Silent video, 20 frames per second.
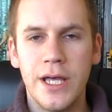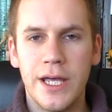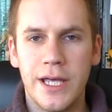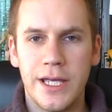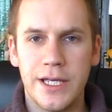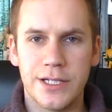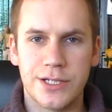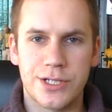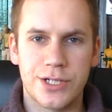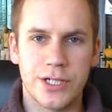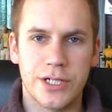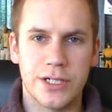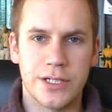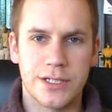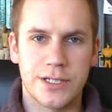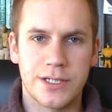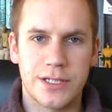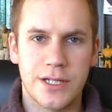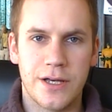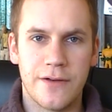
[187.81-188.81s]
He is
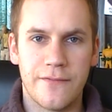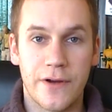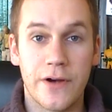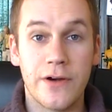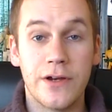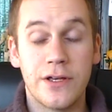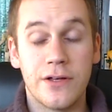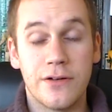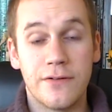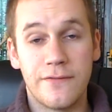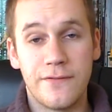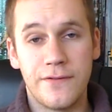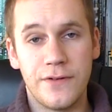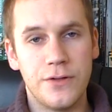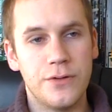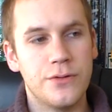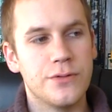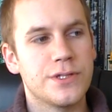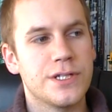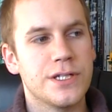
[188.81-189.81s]
just a very
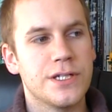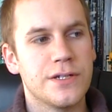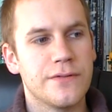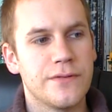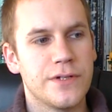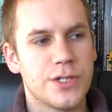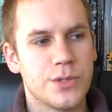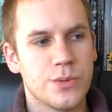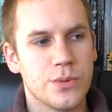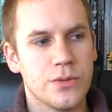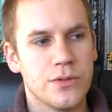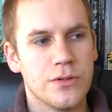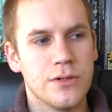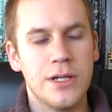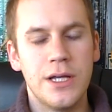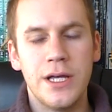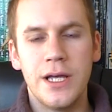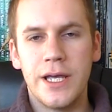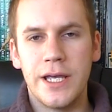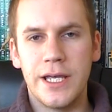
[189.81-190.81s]
confused individual.